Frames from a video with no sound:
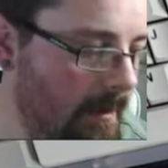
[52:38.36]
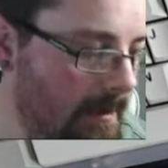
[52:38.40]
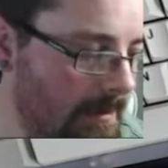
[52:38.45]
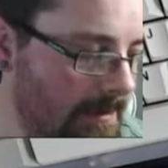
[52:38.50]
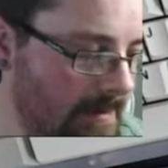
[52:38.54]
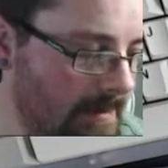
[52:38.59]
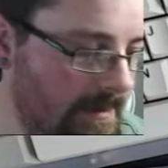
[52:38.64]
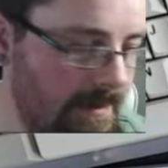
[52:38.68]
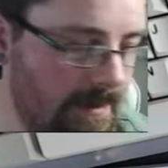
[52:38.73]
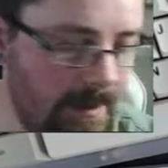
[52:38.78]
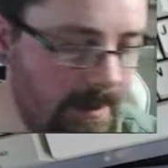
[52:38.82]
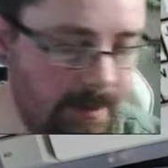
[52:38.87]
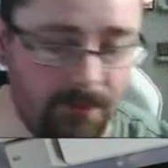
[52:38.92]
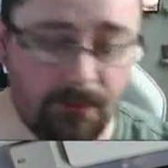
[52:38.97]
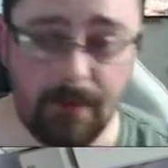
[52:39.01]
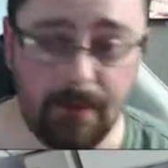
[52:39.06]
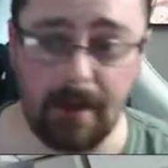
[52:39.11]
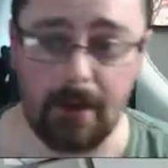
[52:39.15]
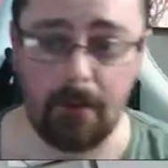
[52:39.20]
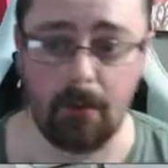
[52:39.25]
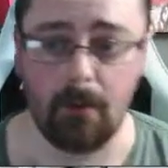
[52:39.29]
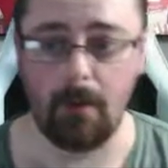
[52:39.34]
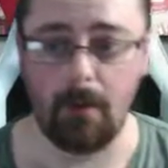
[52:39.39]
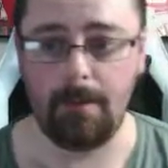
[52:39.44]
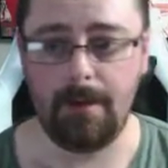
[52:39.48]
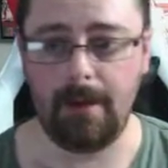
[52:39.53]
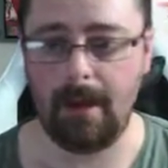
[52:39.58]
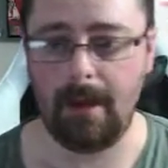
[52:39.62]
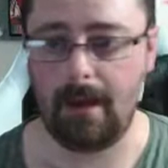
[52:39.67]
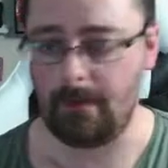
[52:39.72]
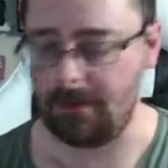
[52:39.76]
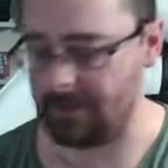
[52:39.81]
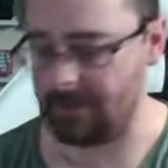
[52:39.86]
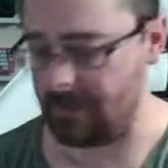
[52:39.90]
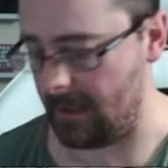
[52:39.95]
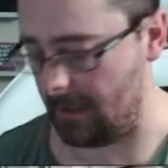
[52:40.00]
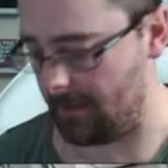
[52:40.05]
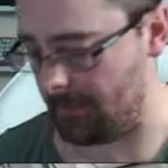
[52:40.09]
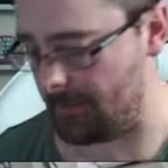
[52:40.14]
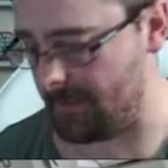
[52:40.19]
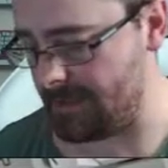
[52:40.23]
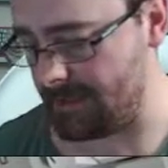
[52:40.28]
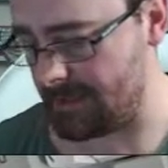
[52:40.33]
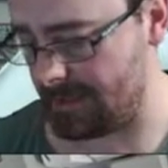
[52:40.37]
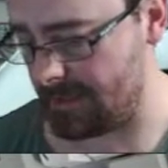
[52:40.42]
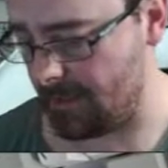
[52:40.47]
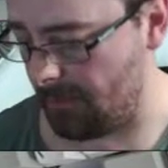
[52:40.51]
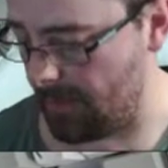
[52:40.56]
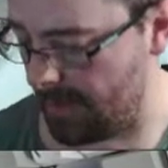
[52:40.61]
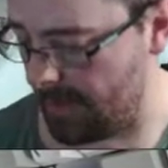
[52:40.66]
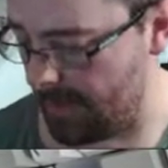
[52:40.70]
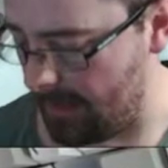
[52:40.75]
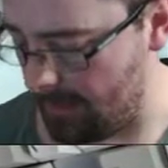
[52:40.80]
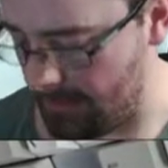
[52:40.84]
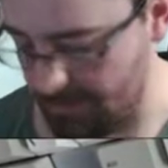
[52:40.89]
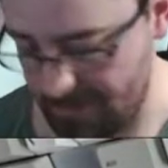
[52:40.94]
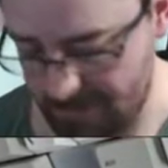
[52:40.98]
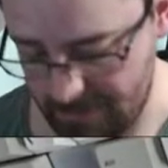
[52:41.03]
As you can See, it's really warm in the house today. The missus has got the heating on